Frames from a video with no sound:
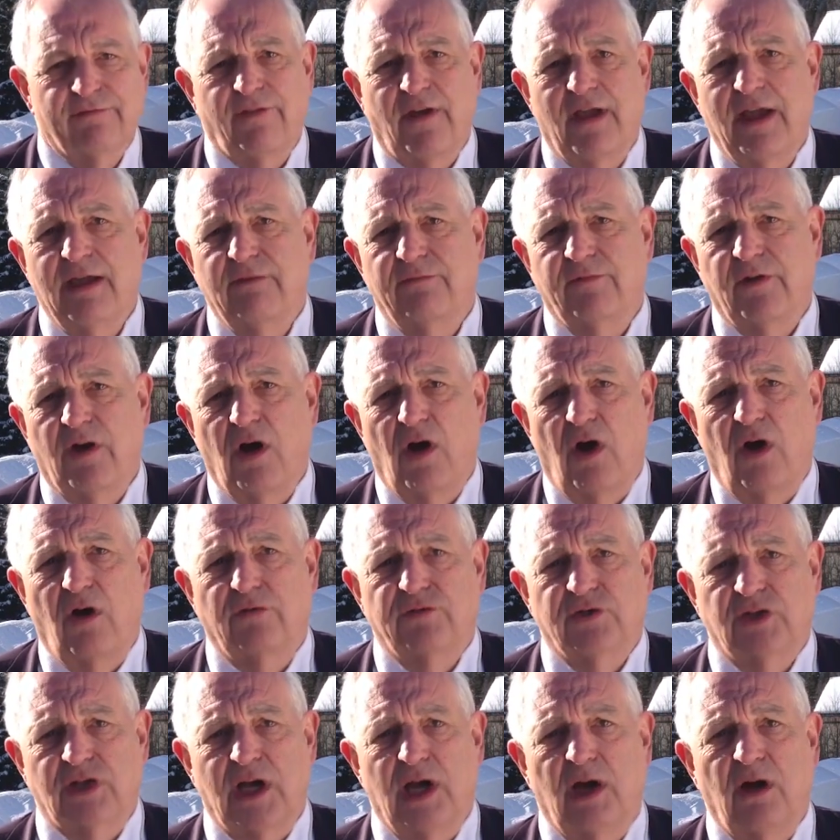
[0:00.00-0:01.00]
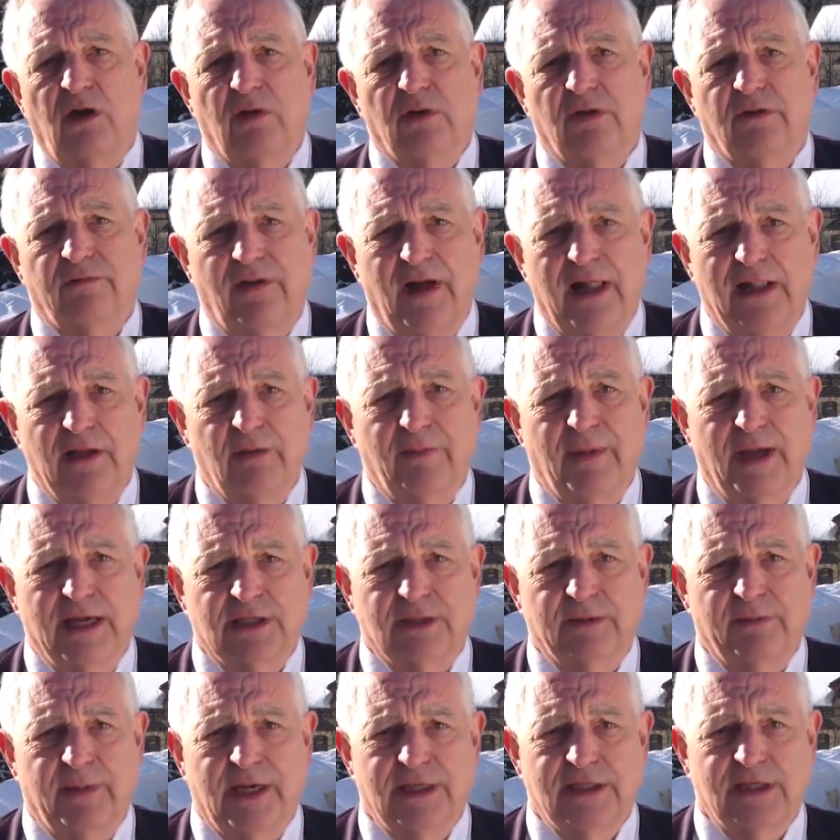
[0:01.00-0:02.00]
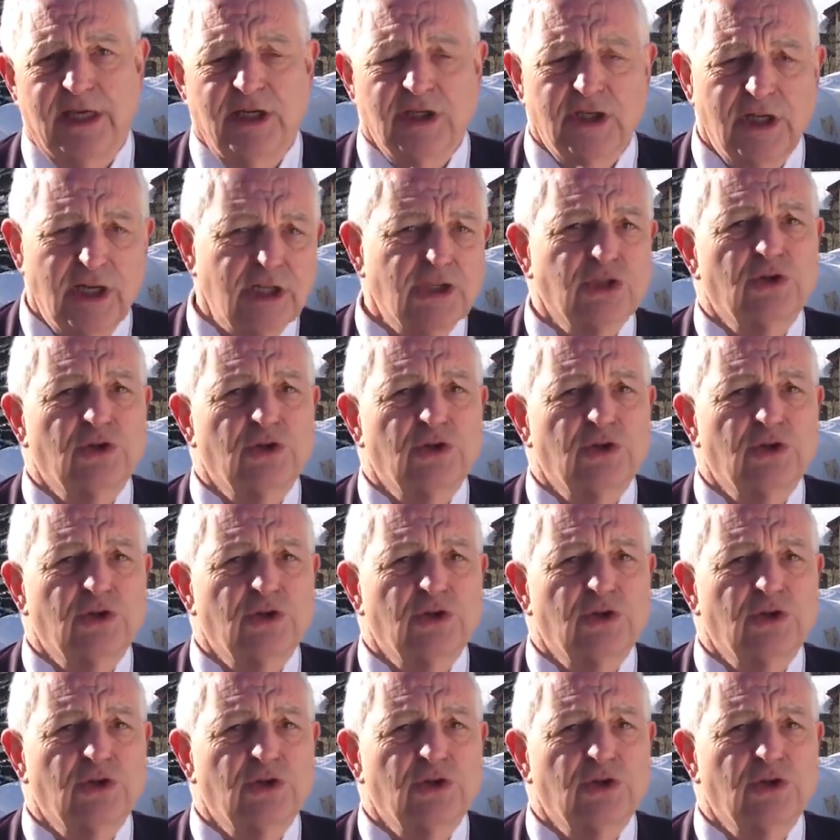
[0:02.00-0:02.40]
favor of shareholder value maximization,